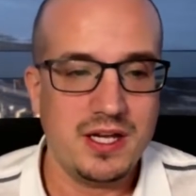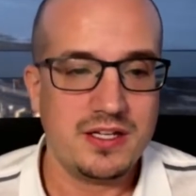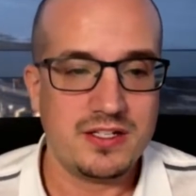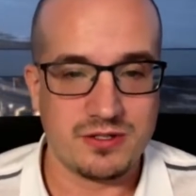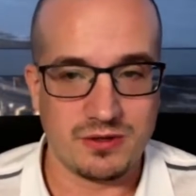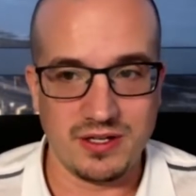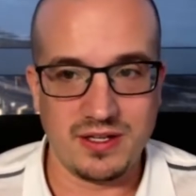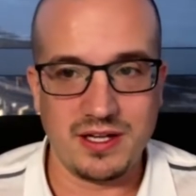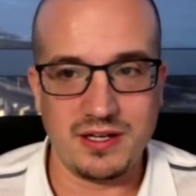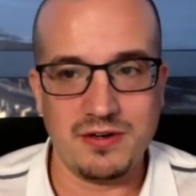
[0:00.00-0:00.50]

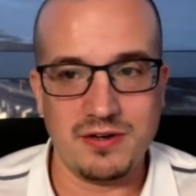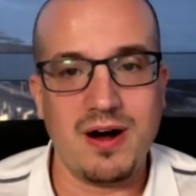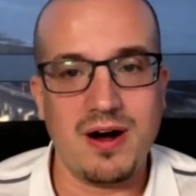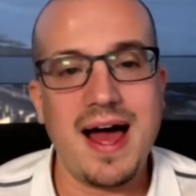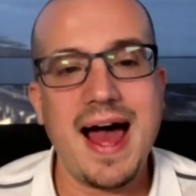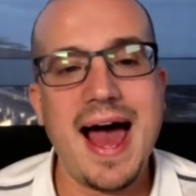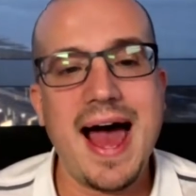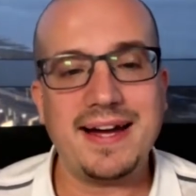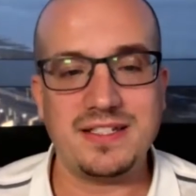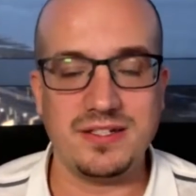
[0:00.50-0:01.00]

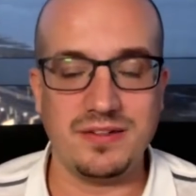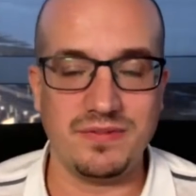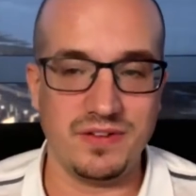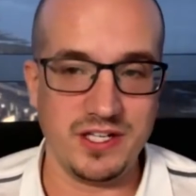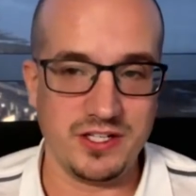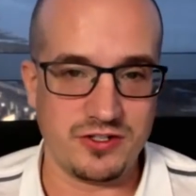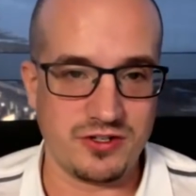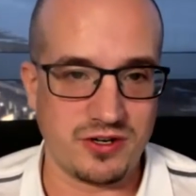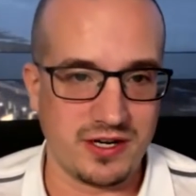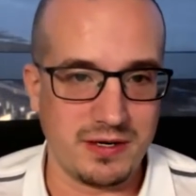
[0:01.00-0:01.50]

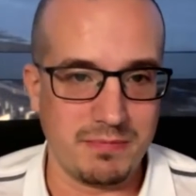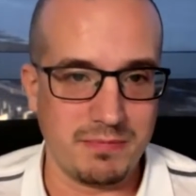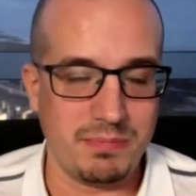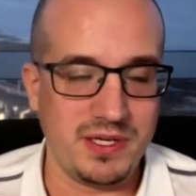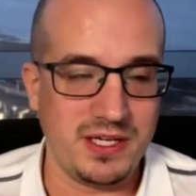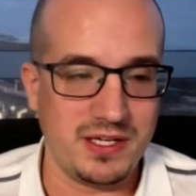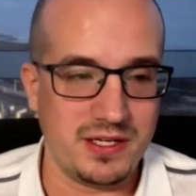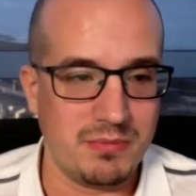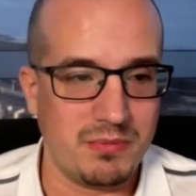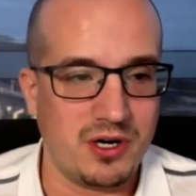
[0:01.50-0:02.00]

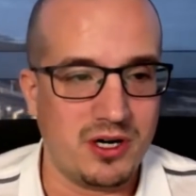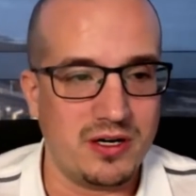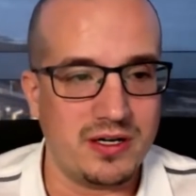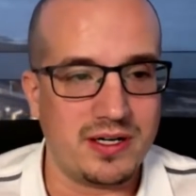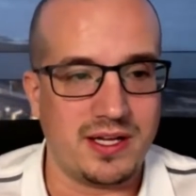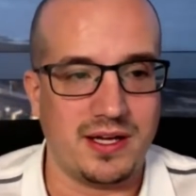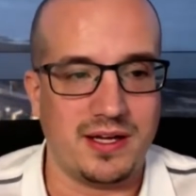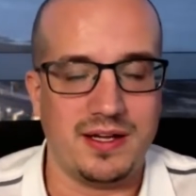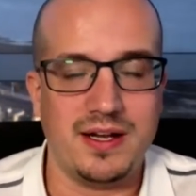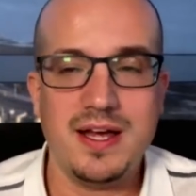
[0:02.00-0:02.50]
the
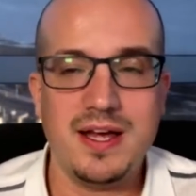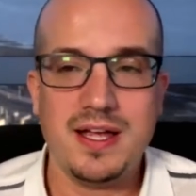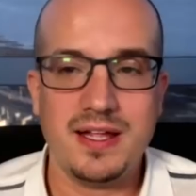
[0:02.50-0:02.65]
market.